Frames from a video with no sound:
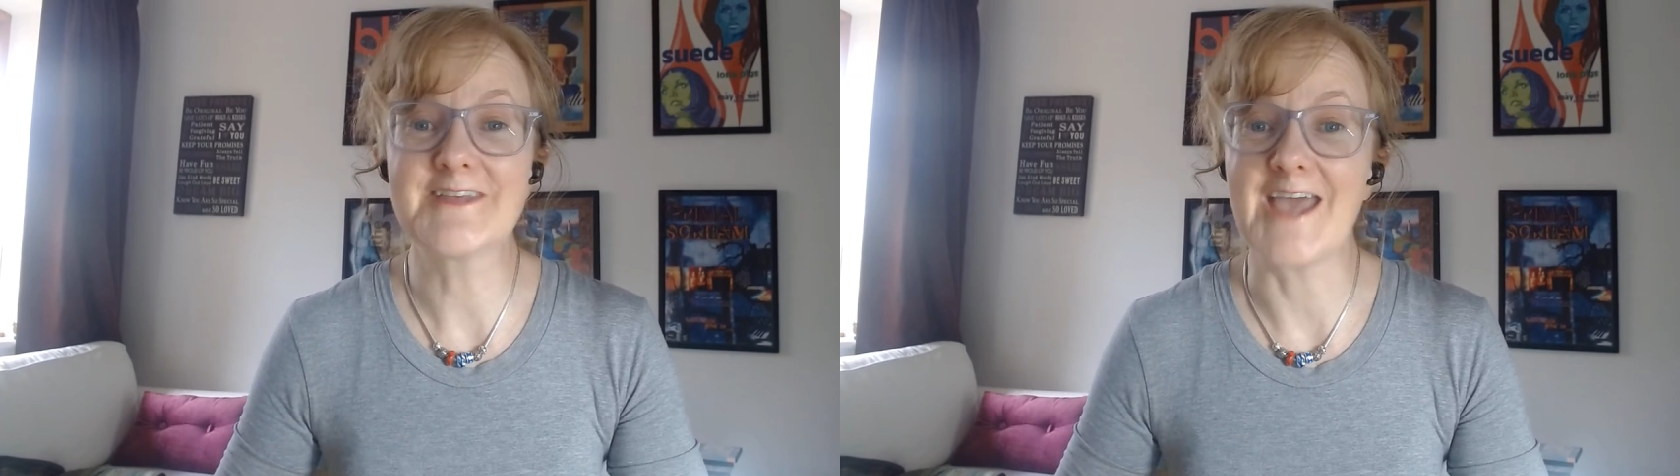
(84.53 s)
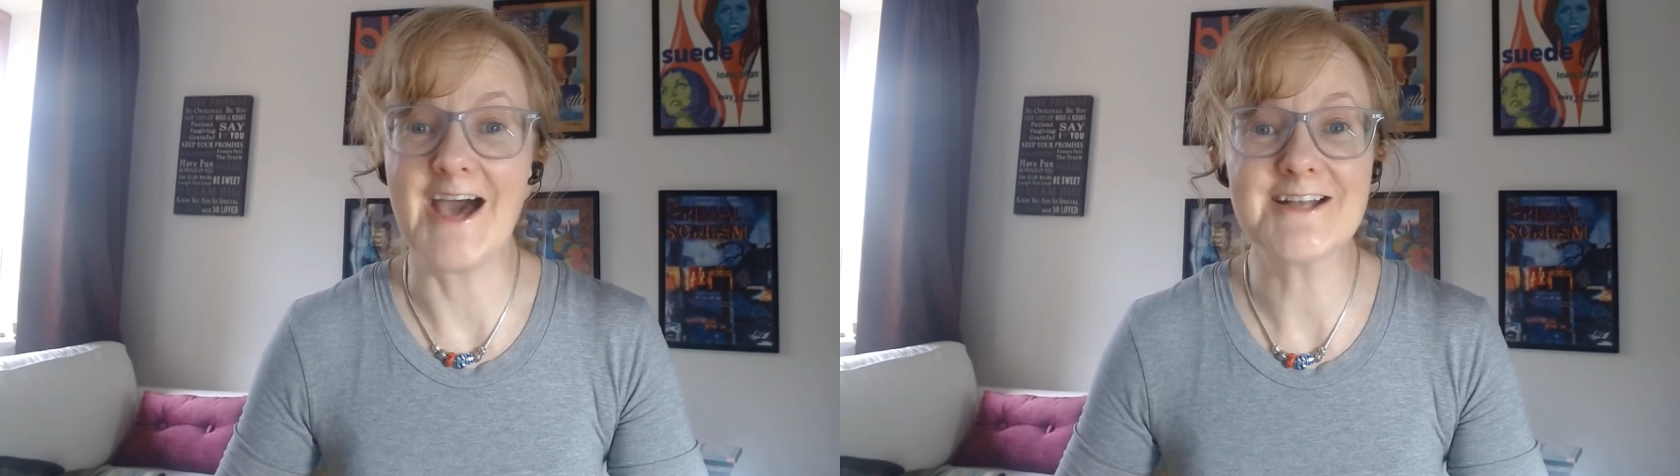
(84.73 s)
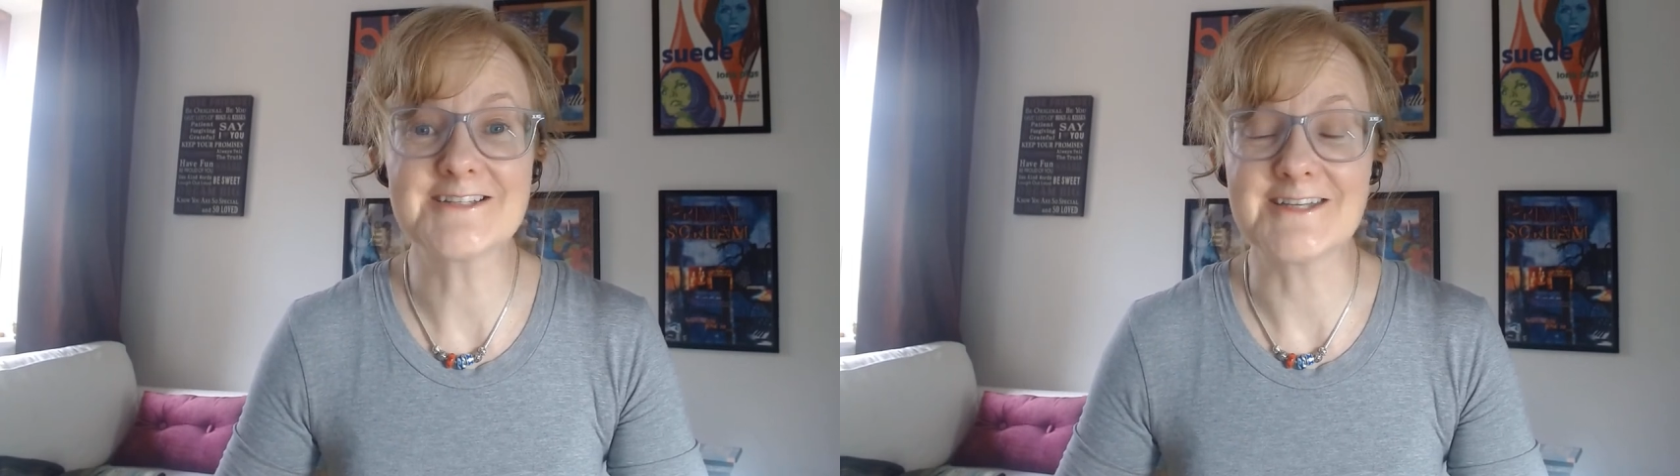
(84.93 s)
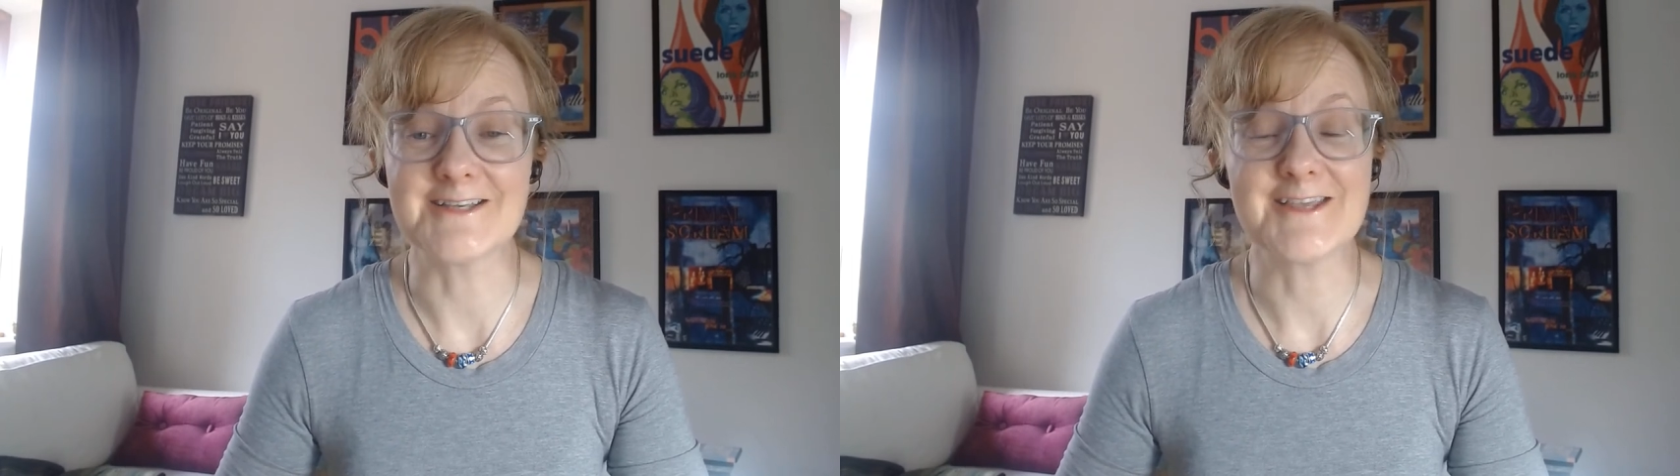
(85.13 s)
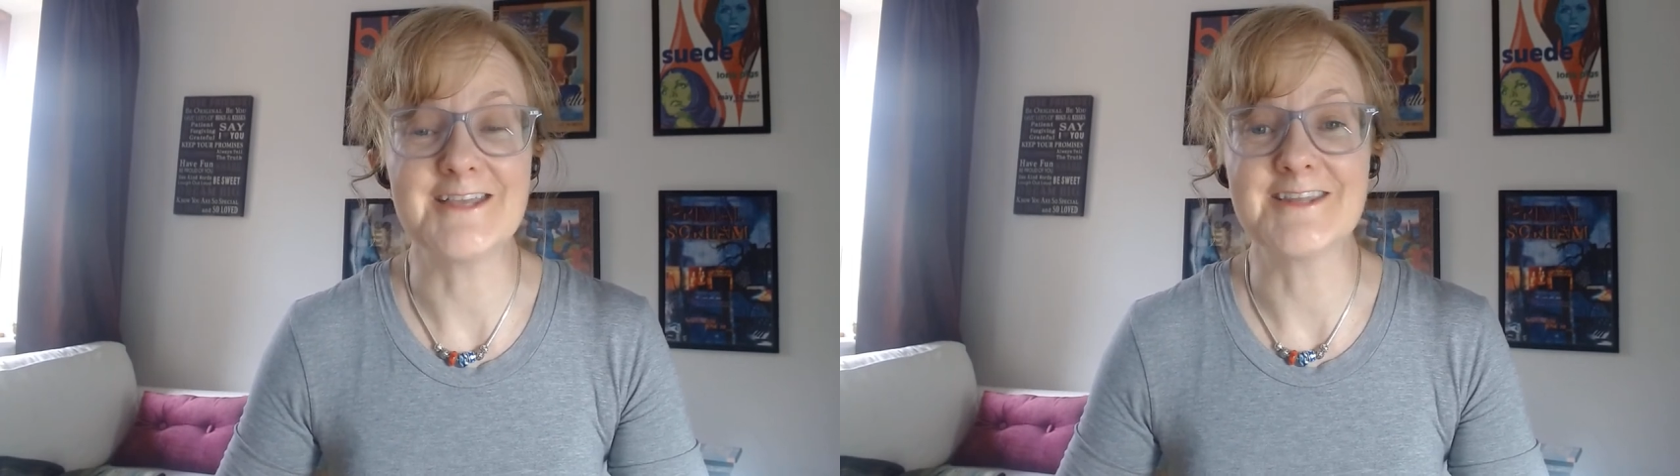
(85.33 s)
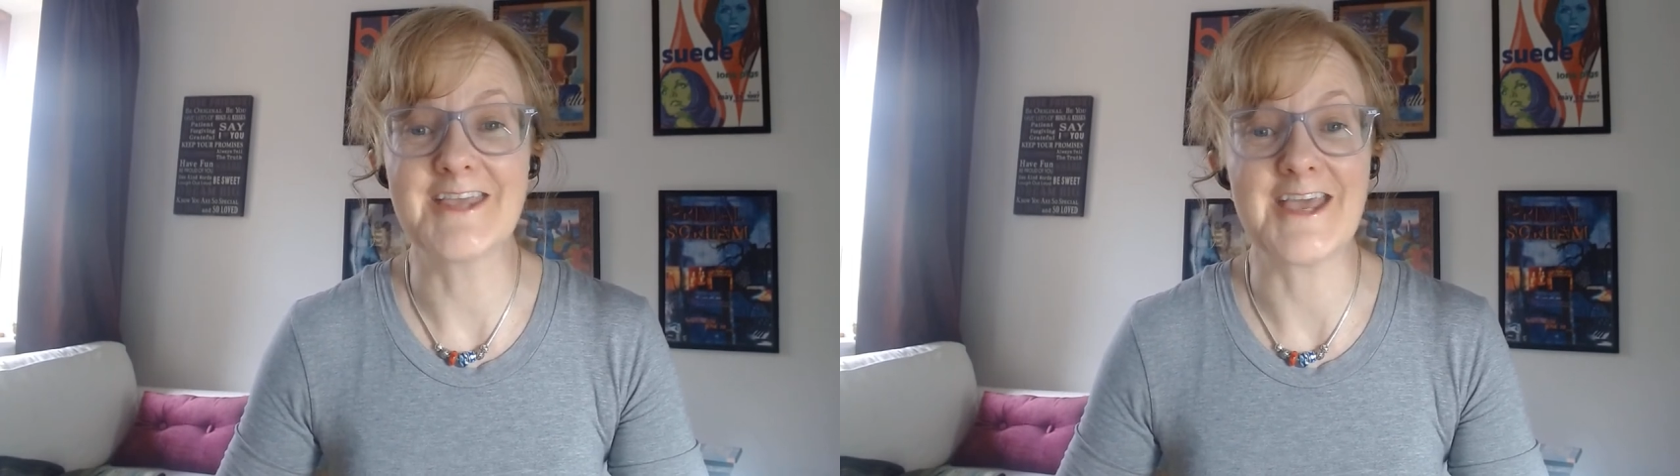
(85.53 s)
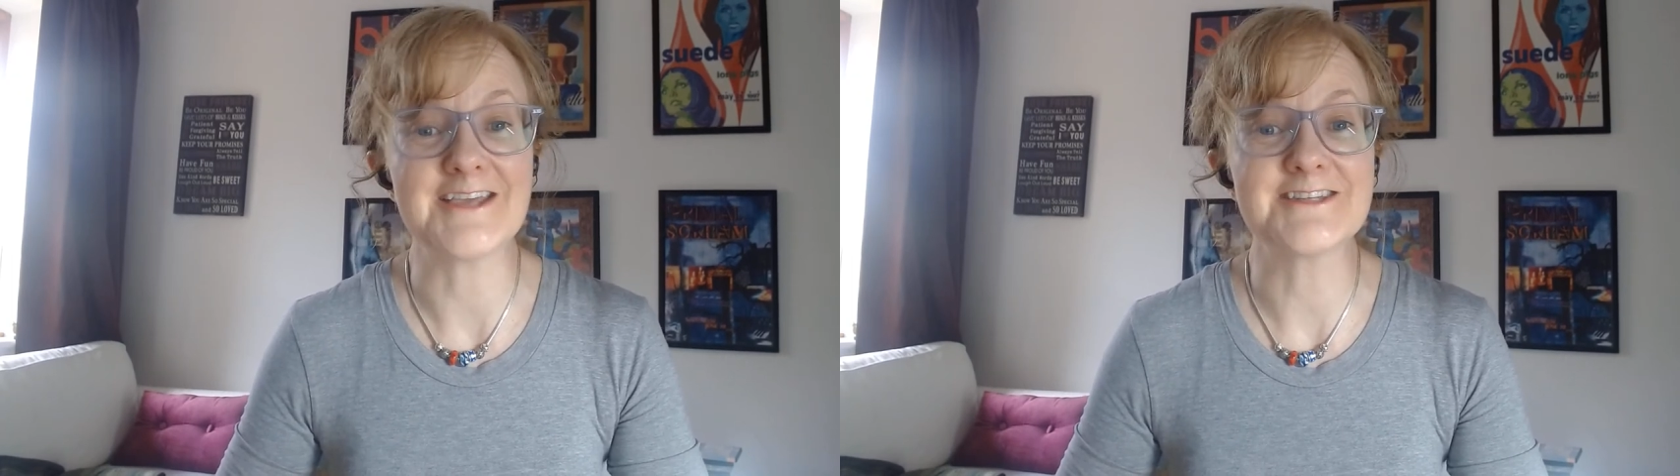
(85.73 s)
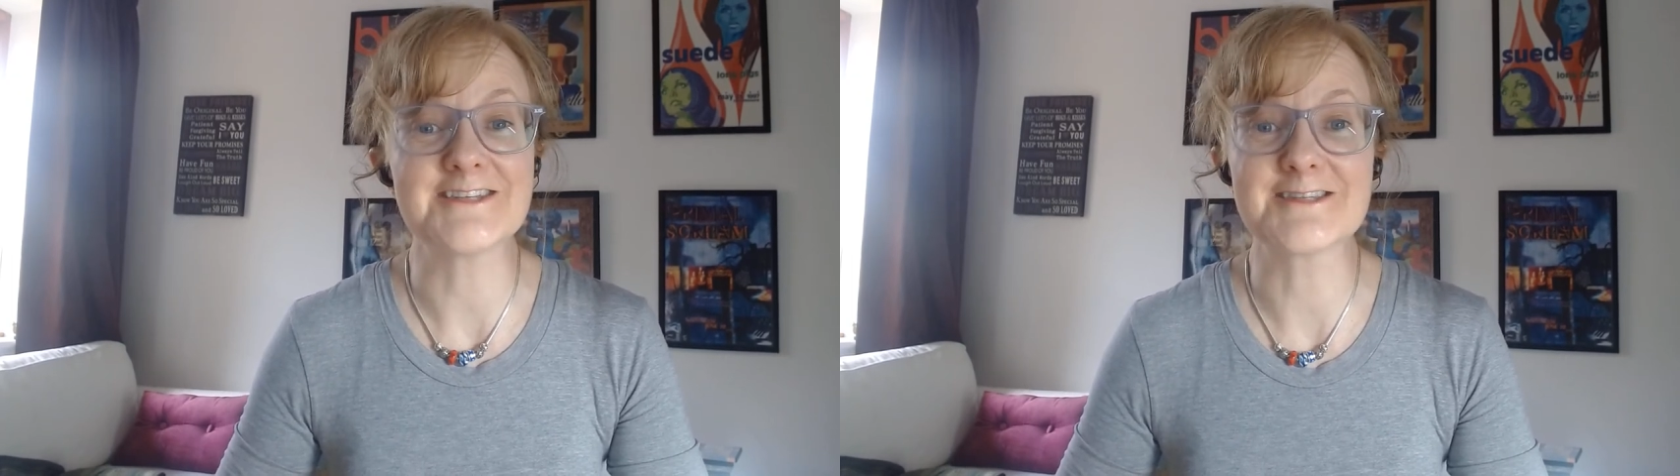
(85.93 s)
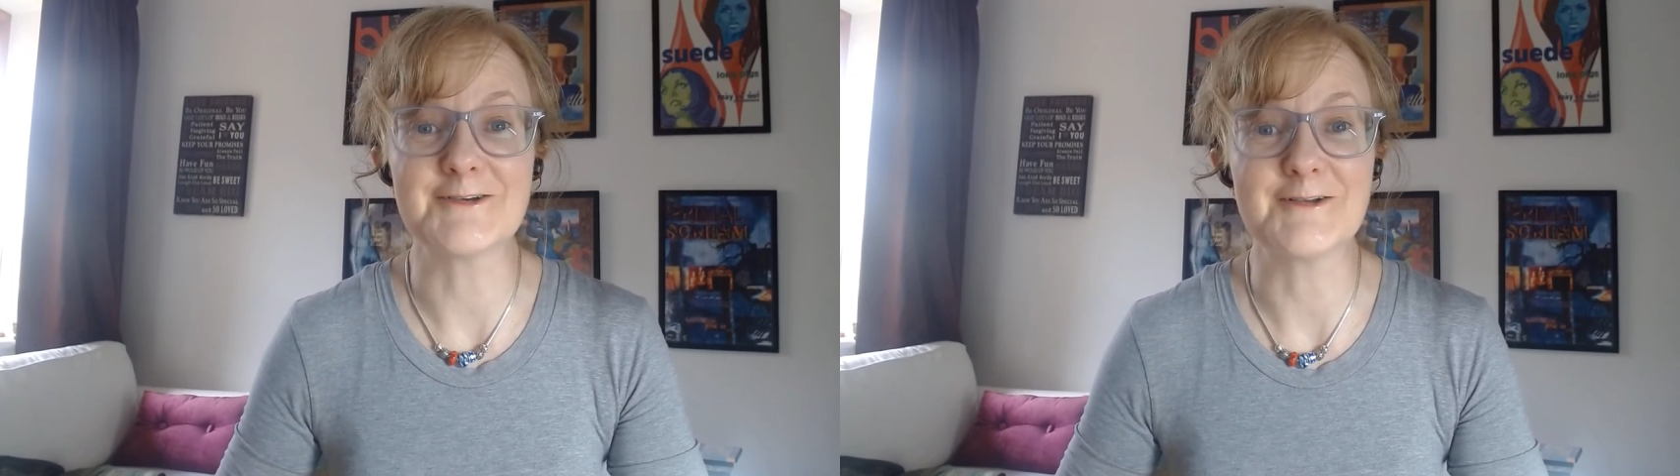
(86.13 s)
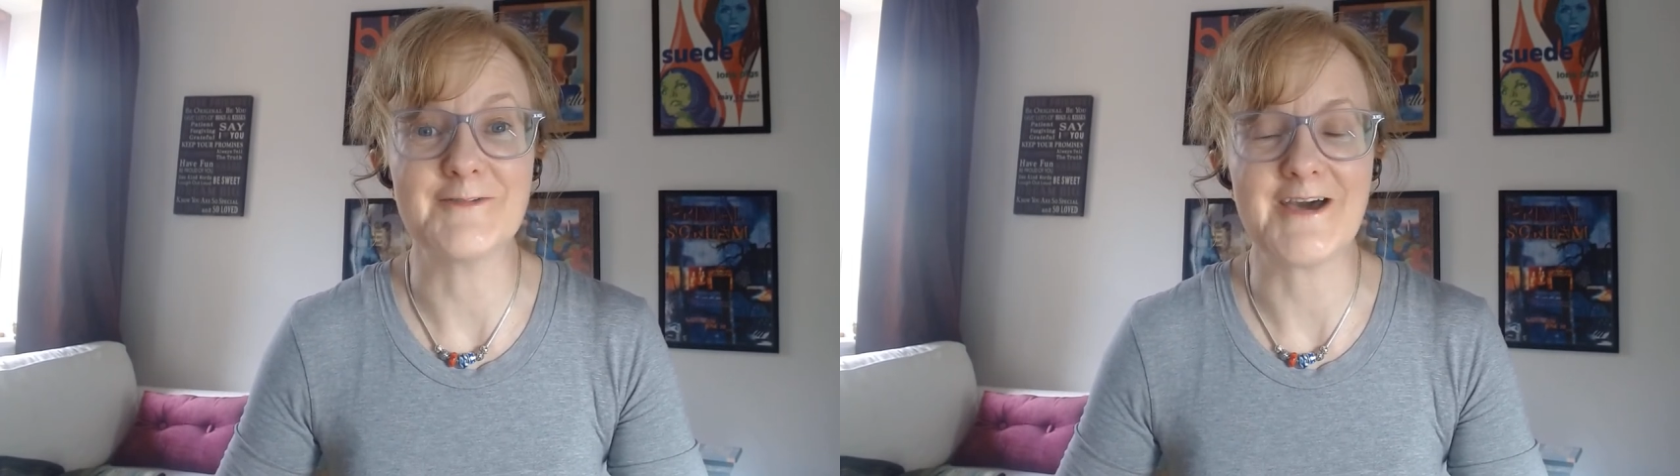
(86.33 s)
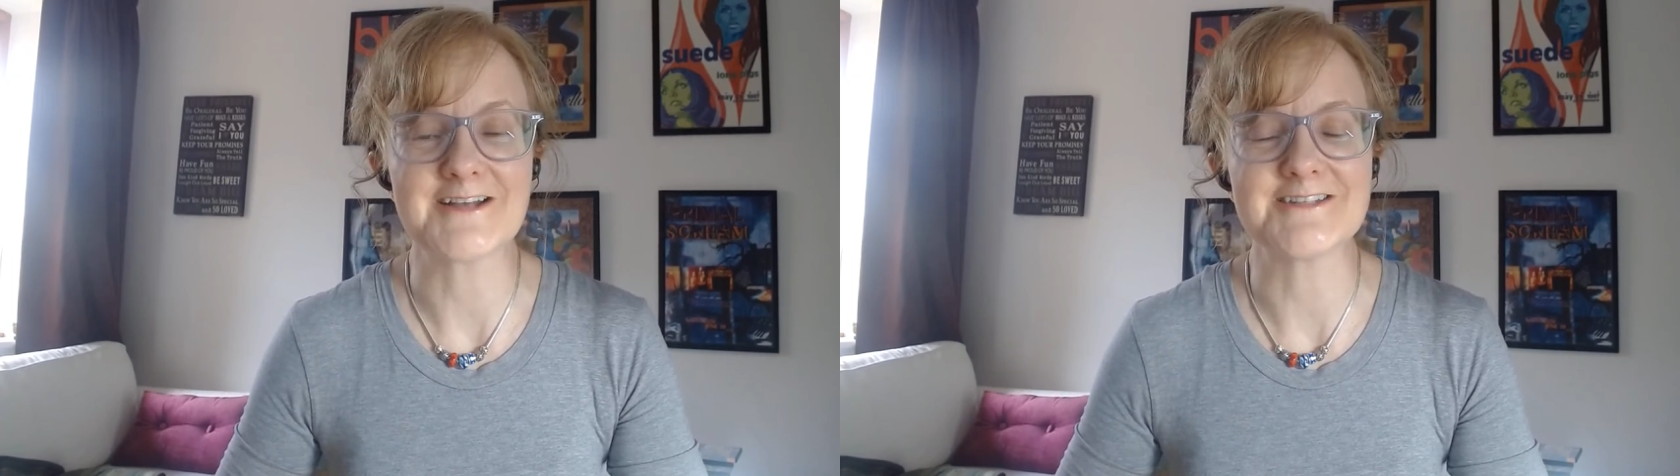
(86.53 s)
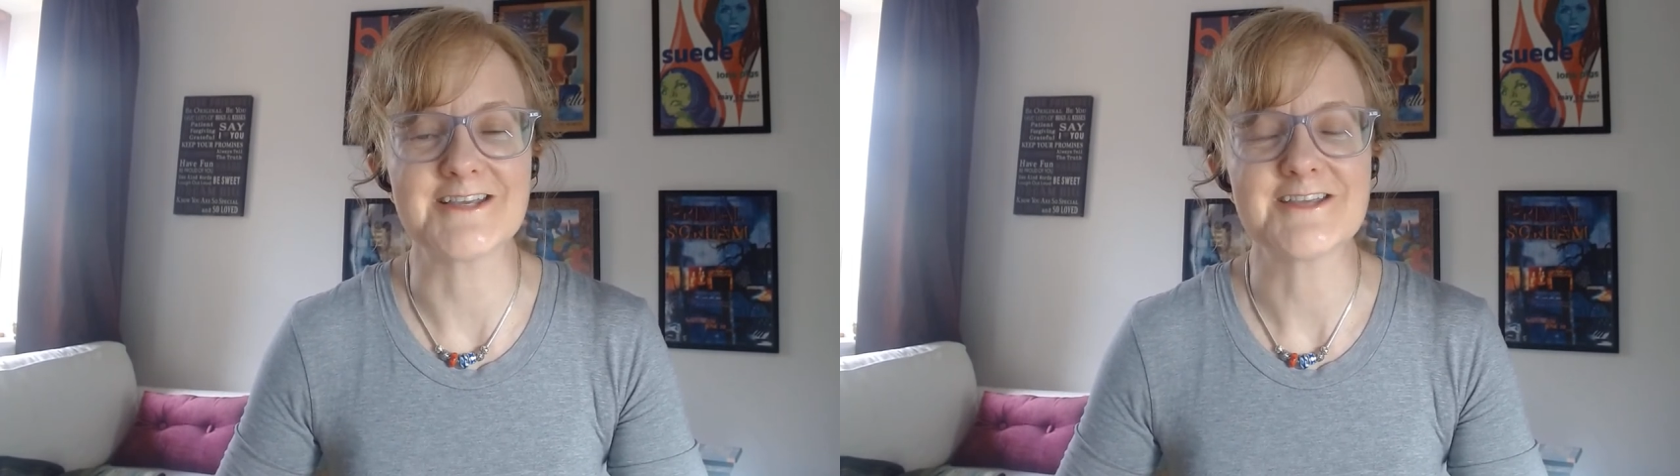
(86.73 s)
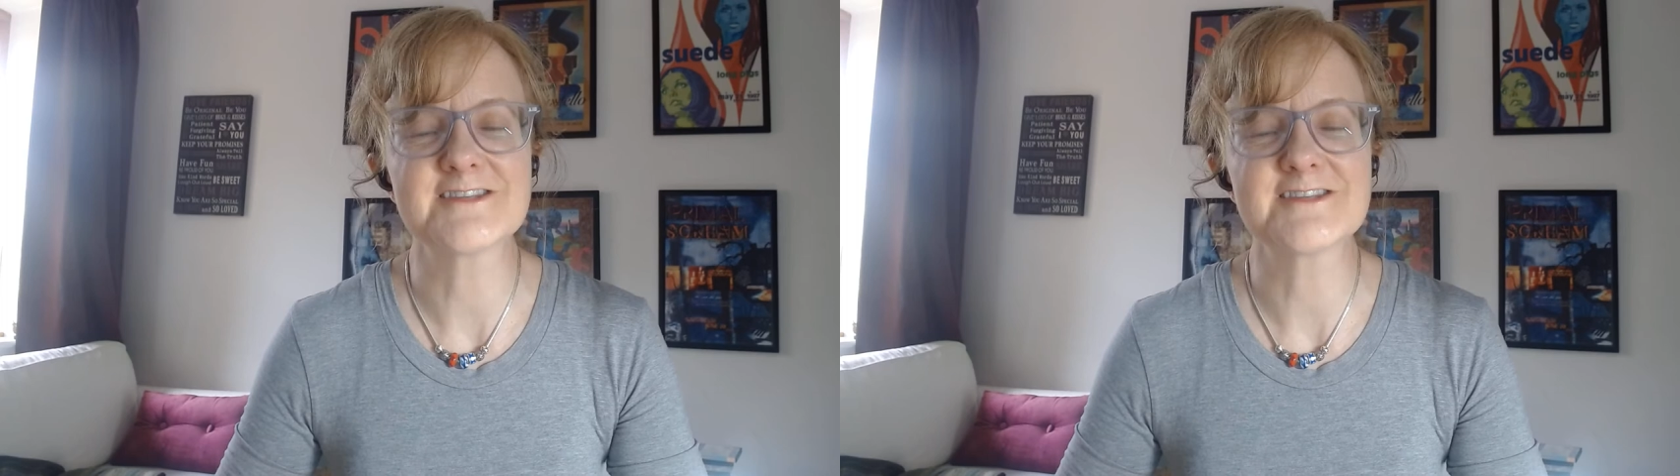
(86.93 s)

acting in the Getty School of Acting.